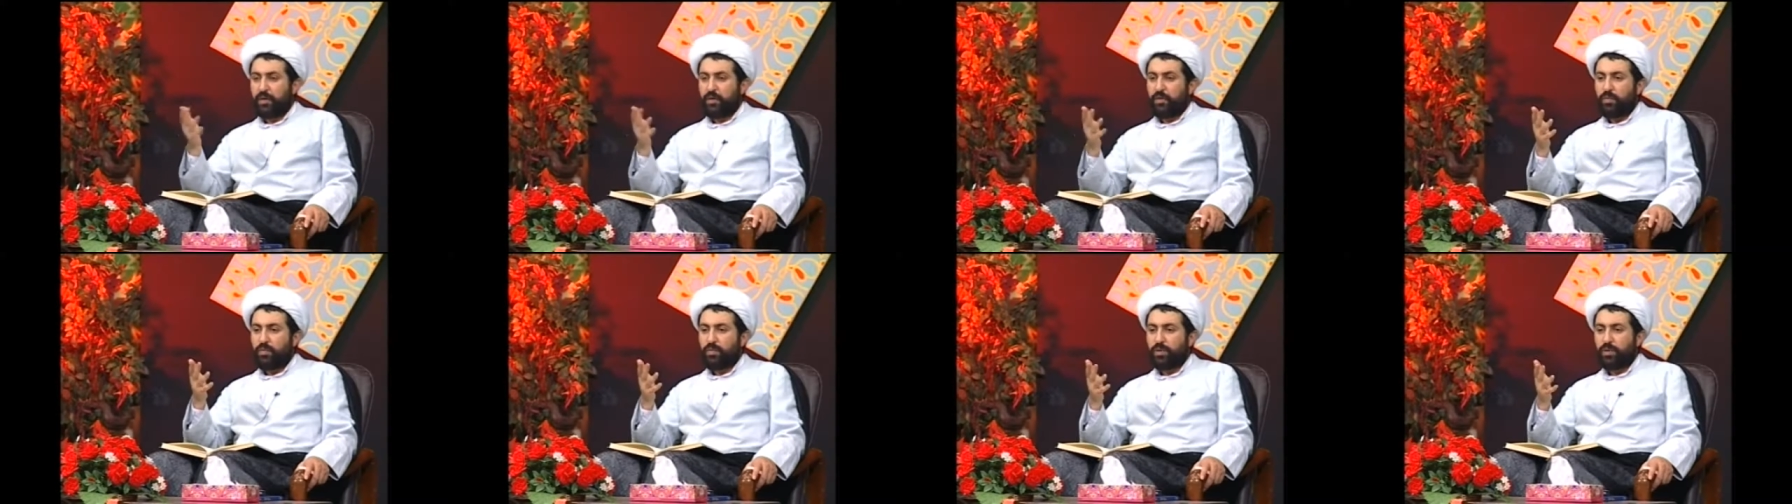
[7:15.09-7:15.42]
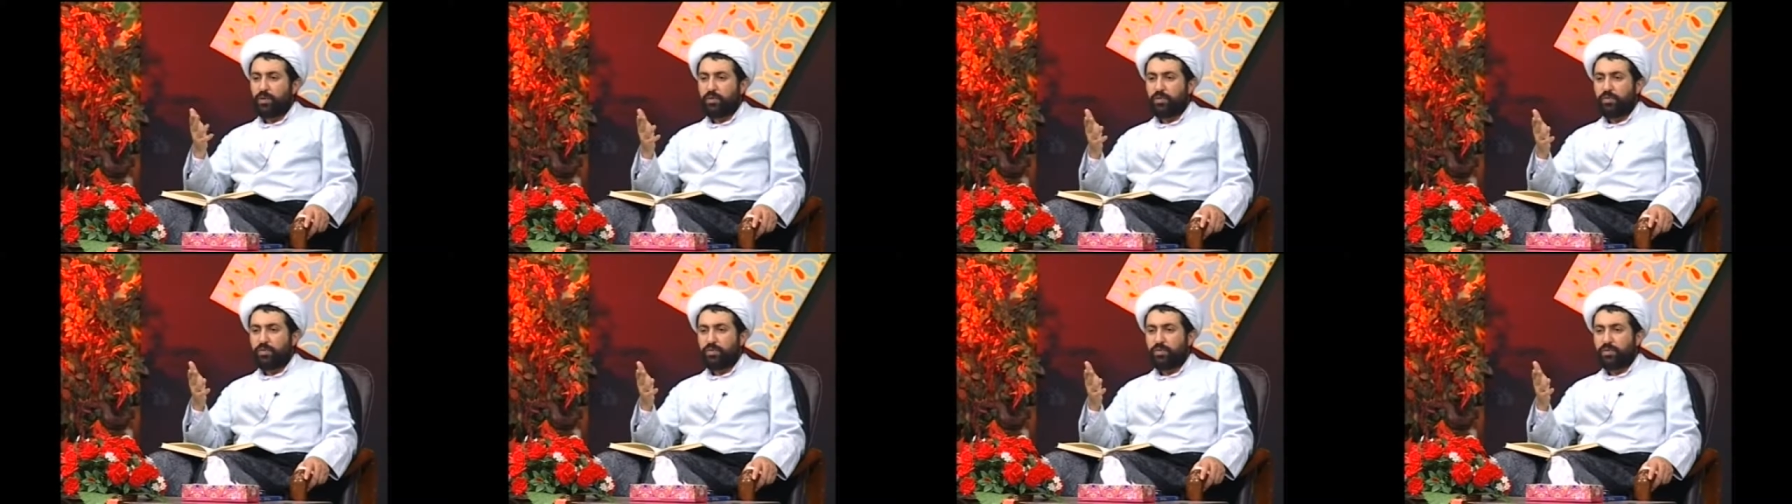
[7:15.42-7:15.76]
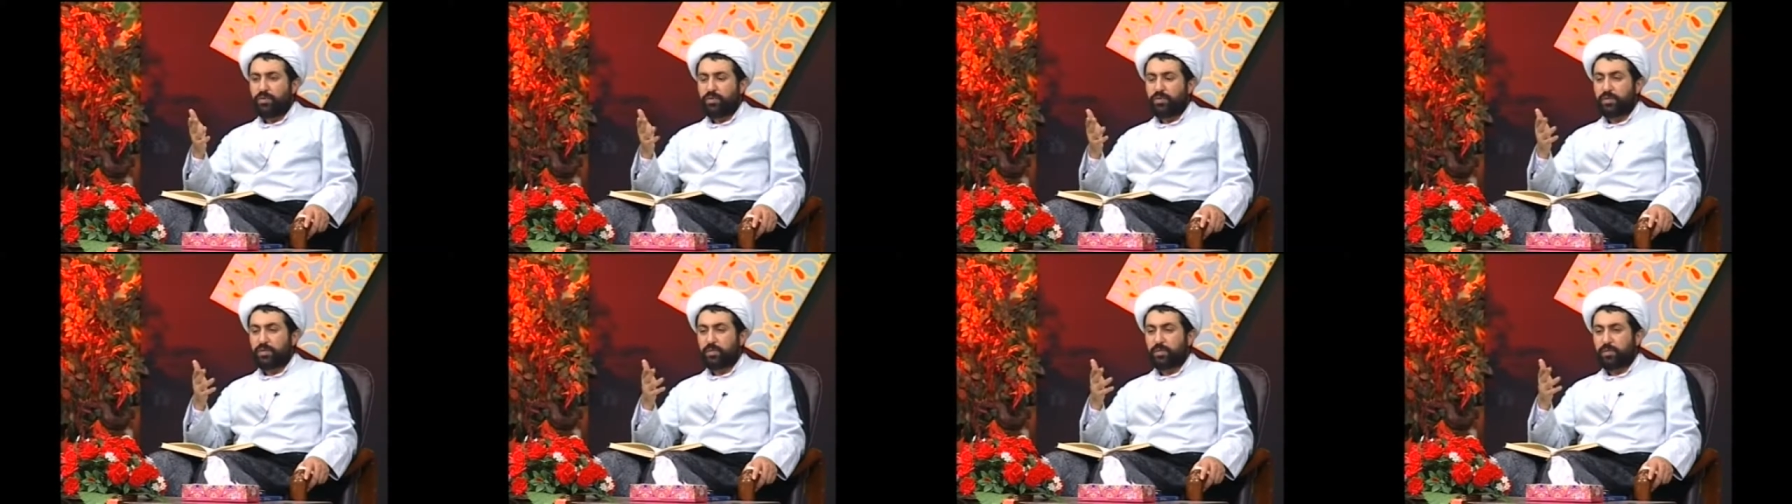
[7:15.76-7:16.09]
We
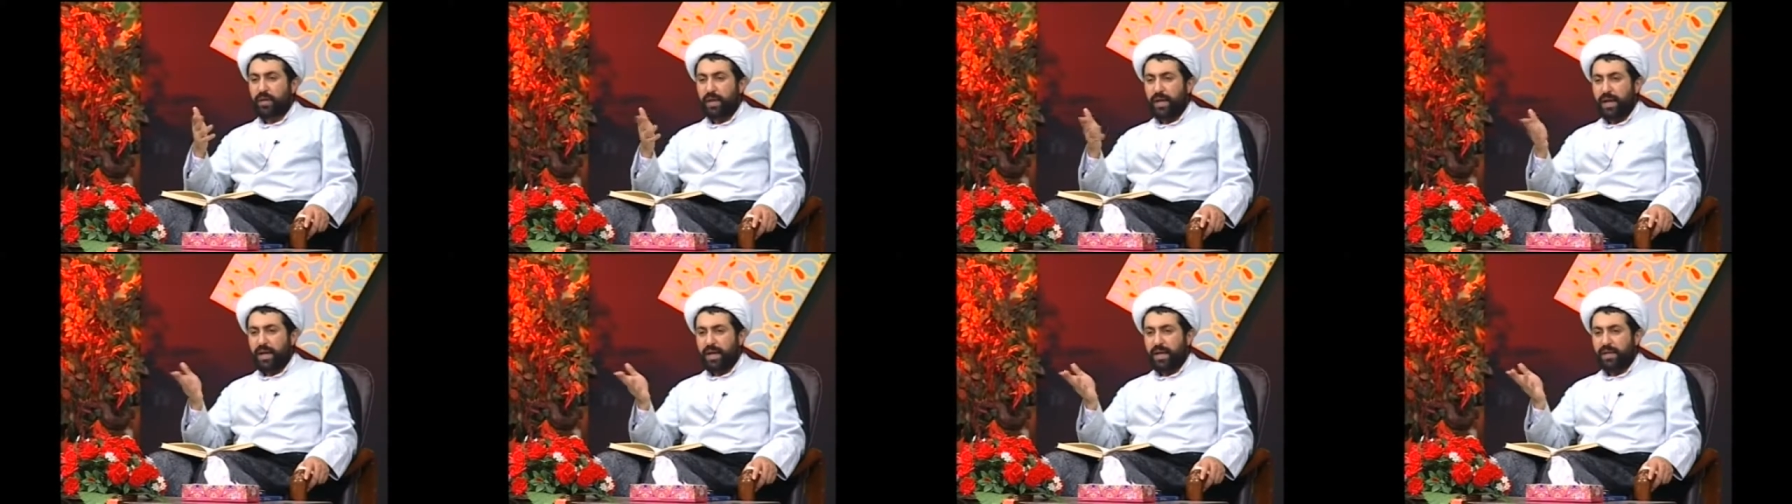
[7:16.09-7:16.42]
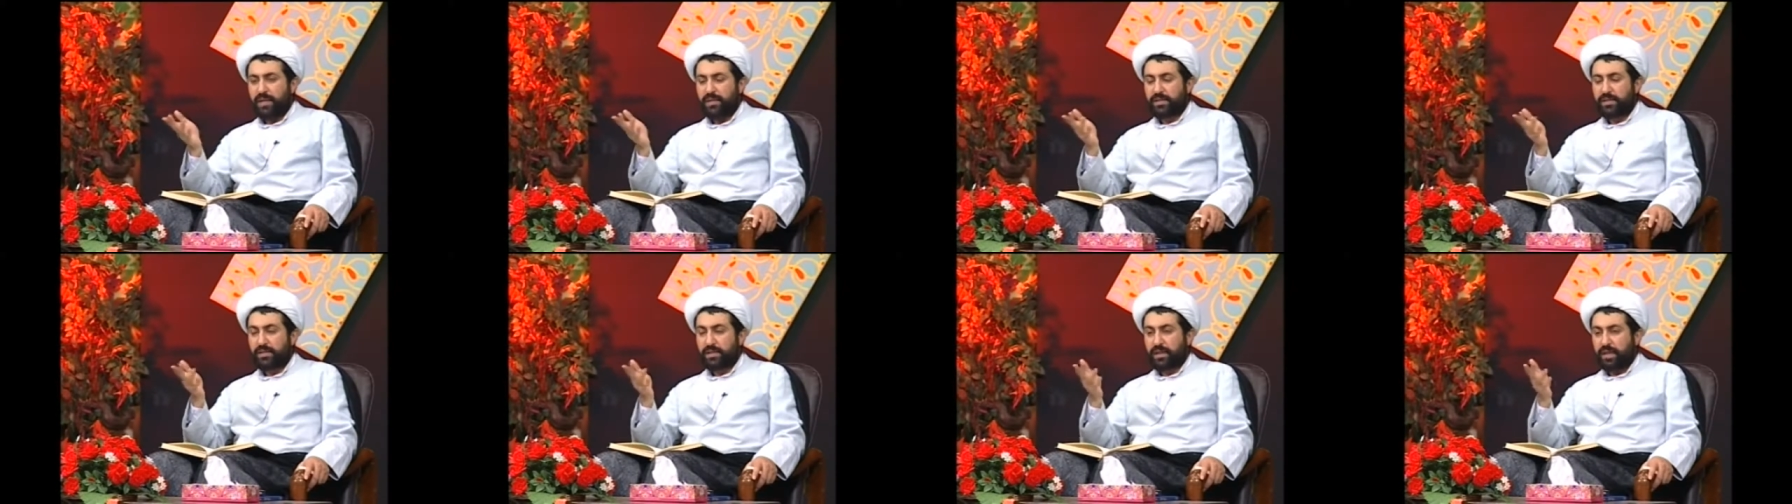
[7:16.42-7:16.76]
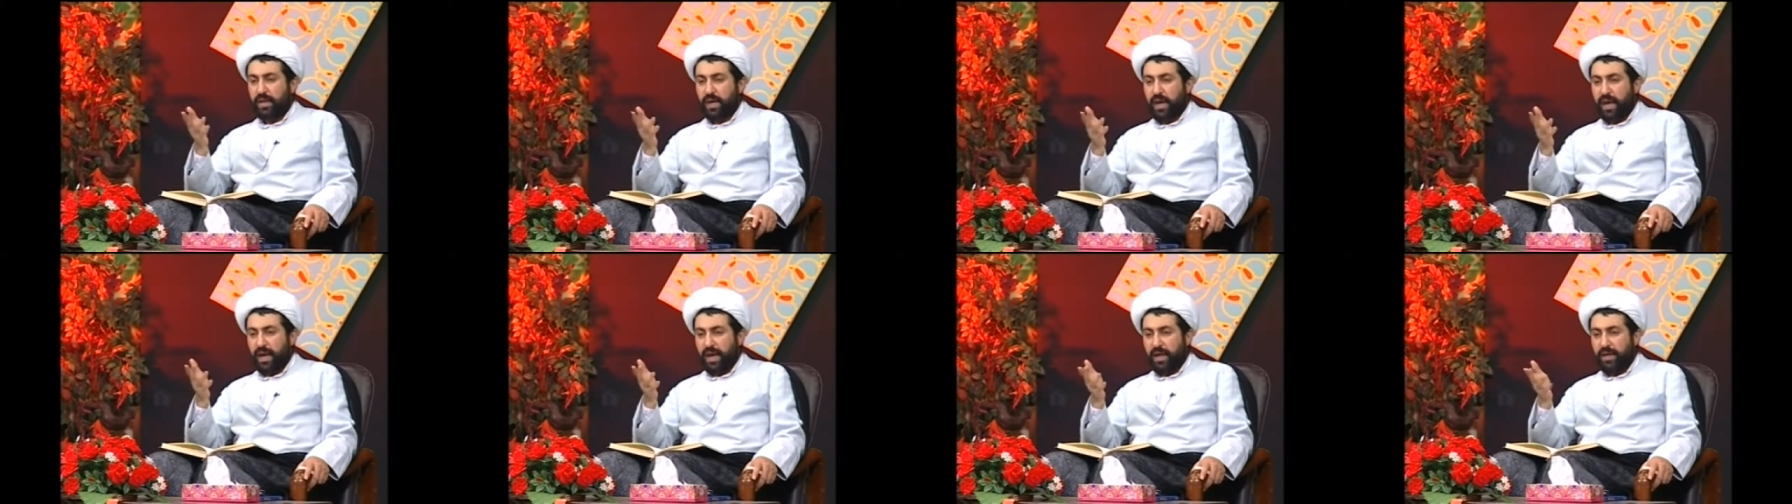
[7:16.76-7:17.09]
use plants,
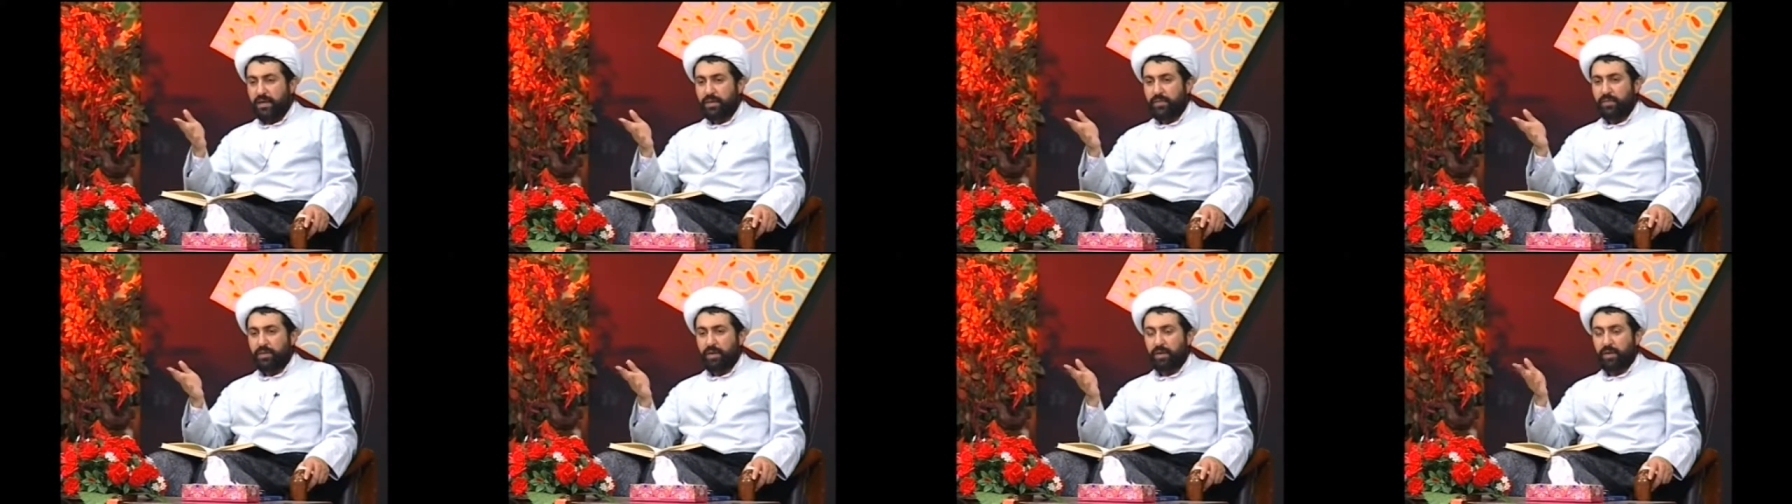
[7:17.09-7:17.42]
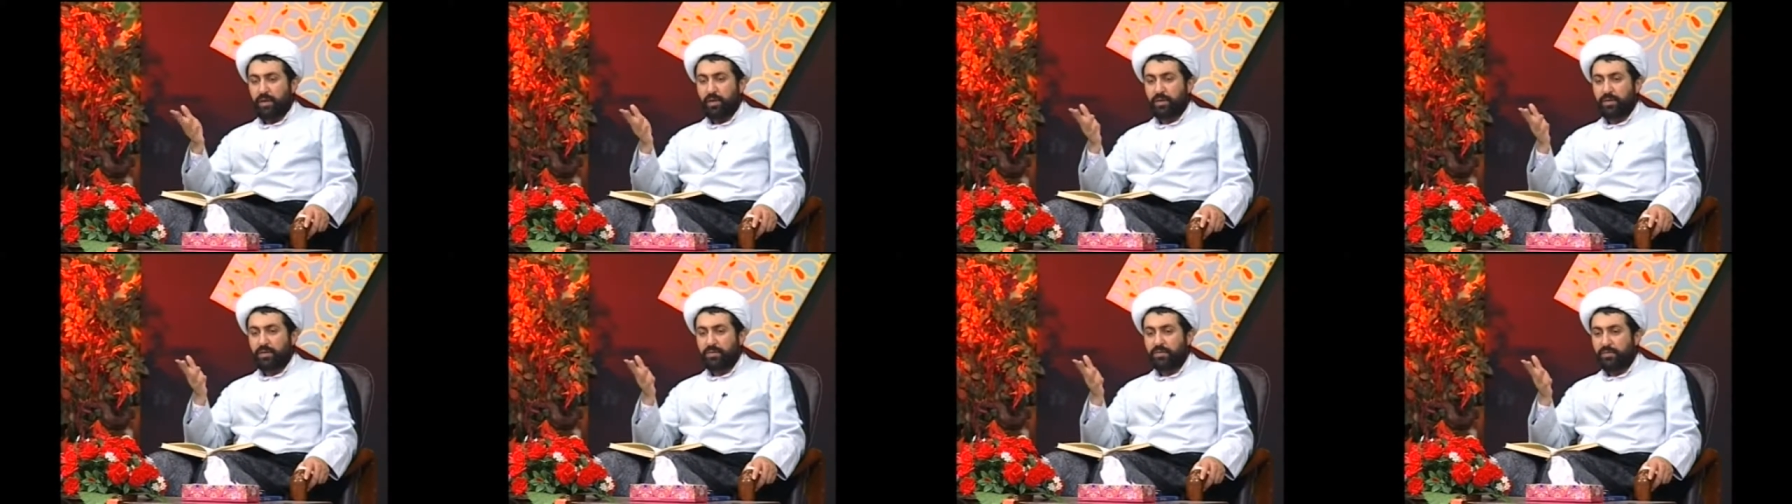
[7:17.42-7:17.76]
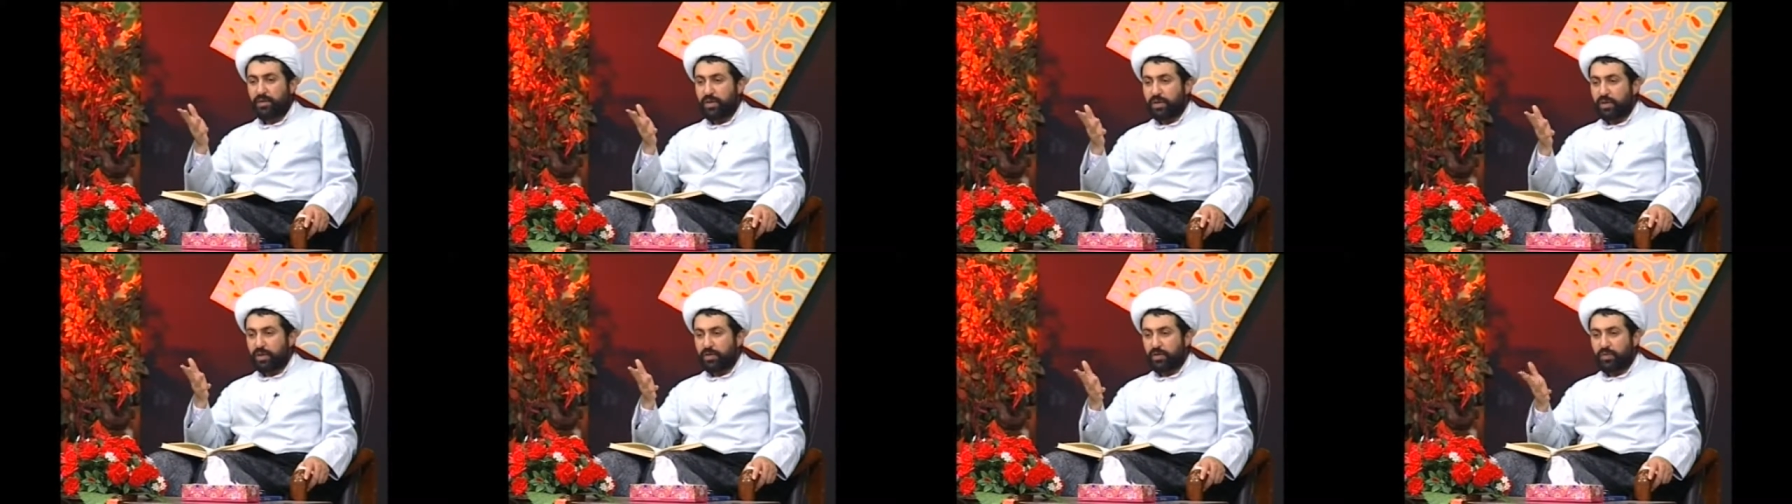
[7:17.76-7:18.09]
animals, we
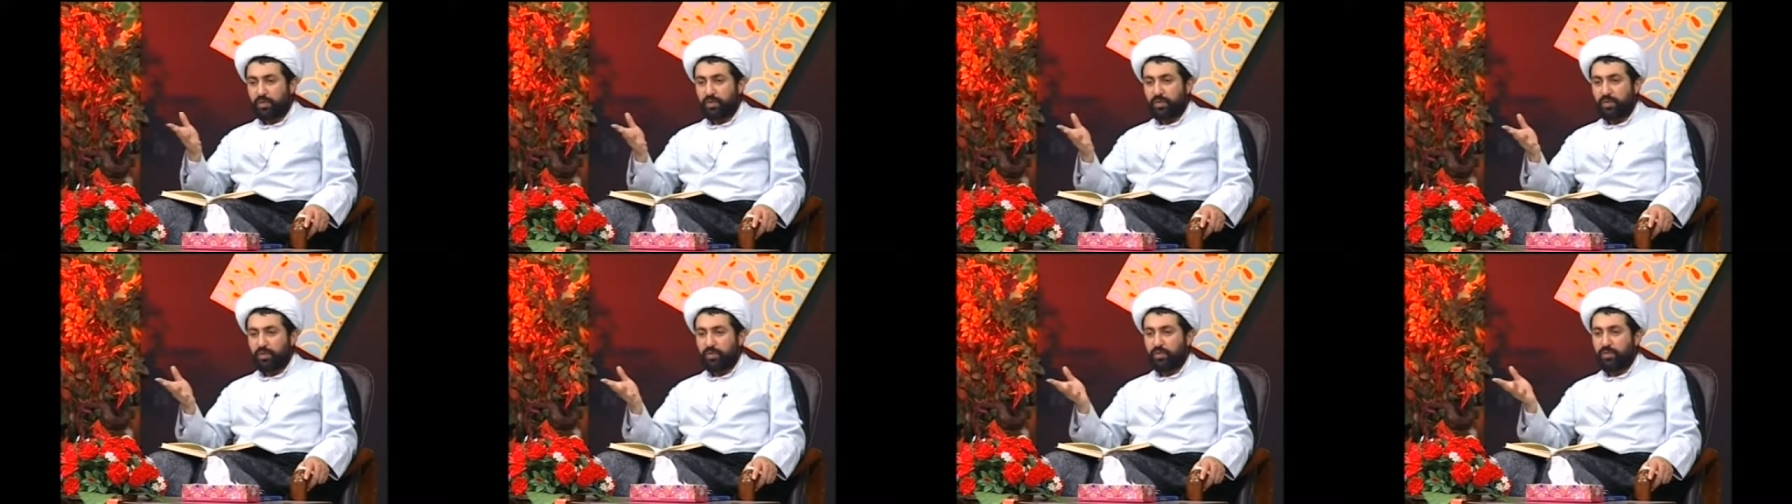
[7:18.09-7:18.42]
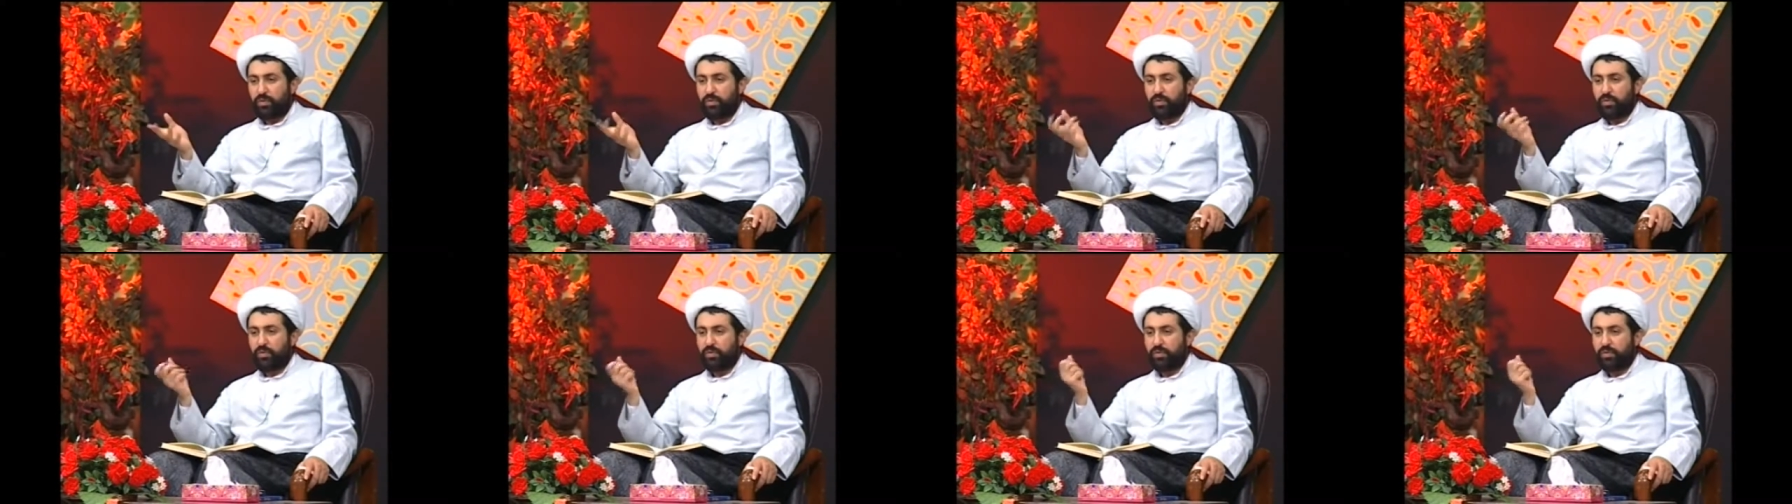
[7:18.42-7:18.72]
grow,